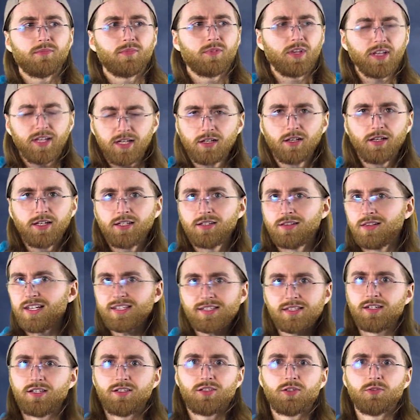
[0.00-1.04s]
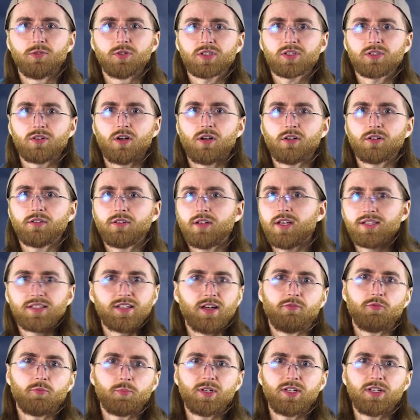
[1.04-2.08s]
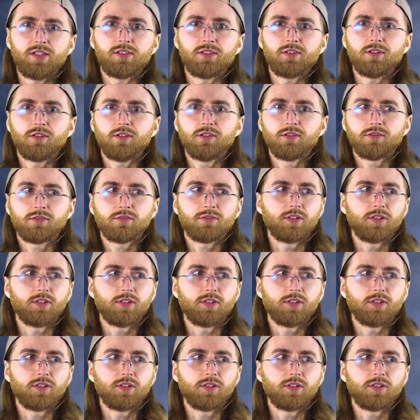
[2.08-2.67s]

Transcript: Legally listening to a song has never been easier.